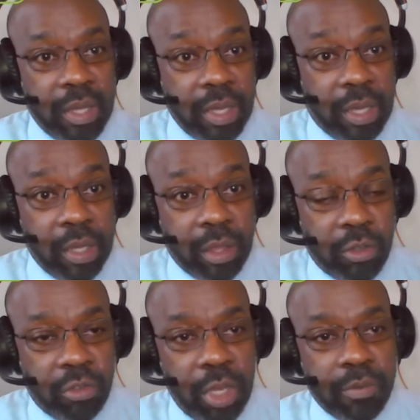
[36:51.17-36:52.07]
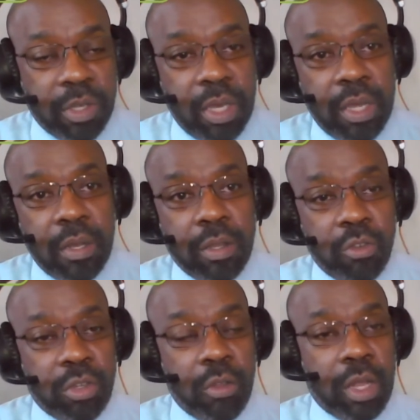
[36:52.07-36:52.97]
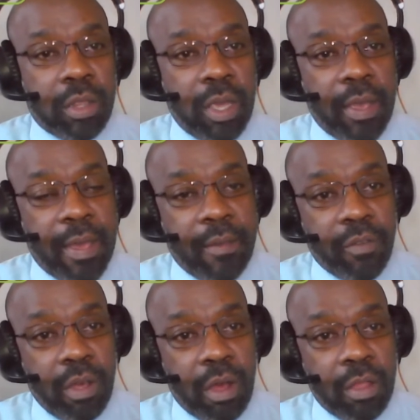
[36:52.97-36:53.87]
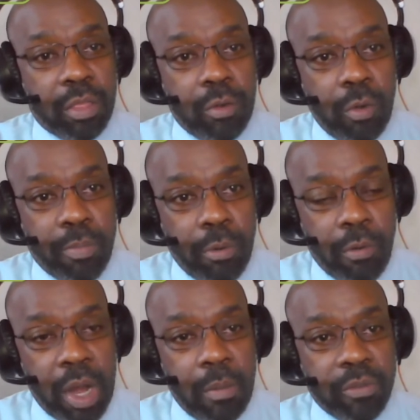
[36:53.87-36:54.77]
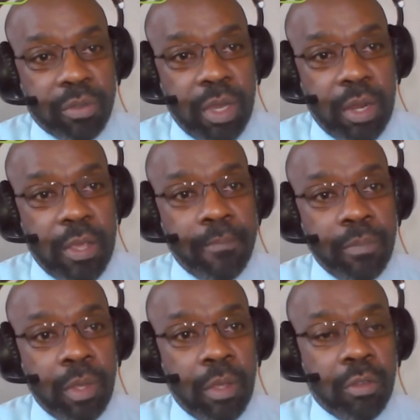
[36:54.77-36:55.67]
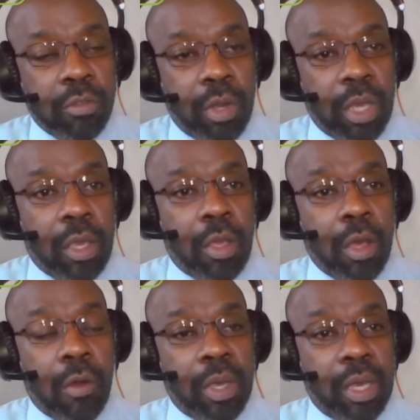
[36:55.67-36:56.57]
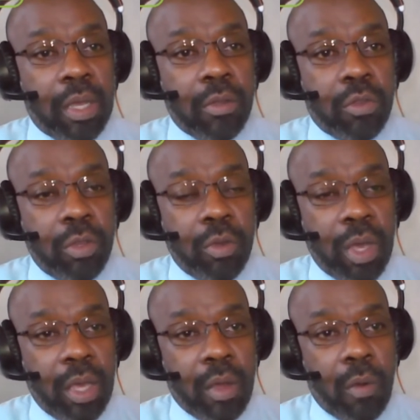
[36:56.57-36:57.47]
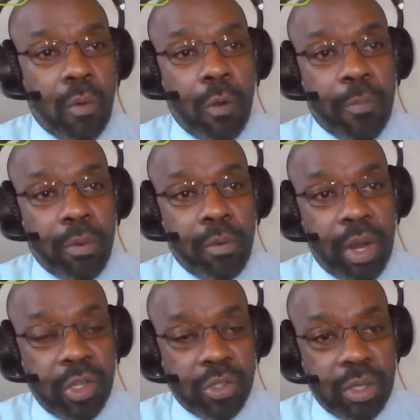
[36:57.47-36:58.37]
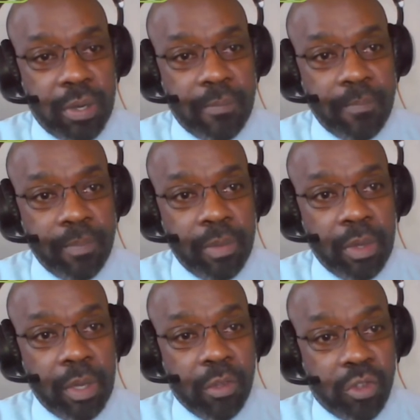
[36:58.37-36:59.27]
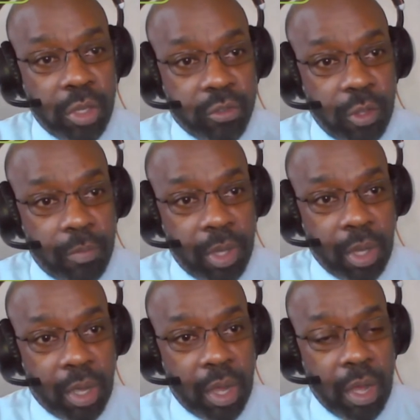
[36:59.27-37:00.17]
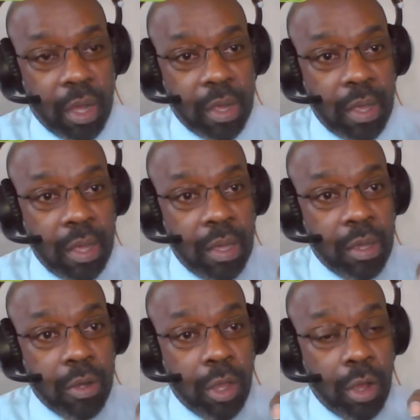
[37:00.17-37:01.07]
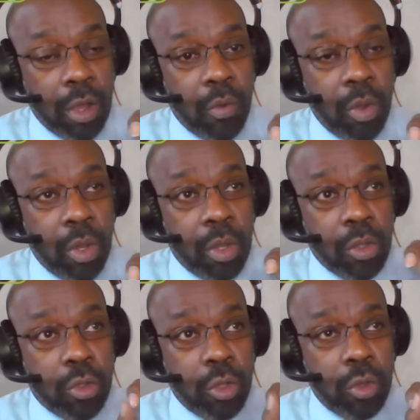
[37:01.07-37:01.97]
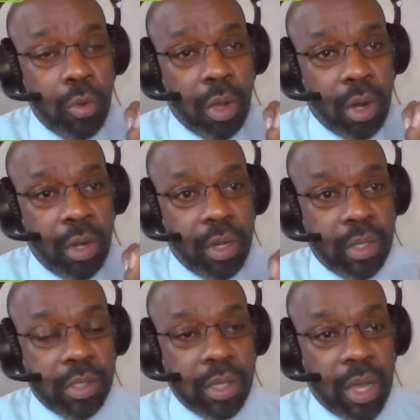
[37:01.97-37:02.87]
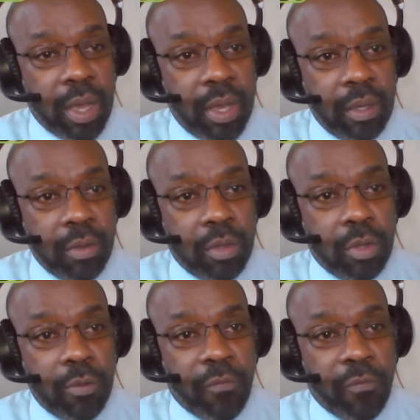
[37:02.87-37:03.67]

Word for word: to get the sheepskin to show that they have gone through a program of study so they can go into a corporation just to be a cog. No, you are designed to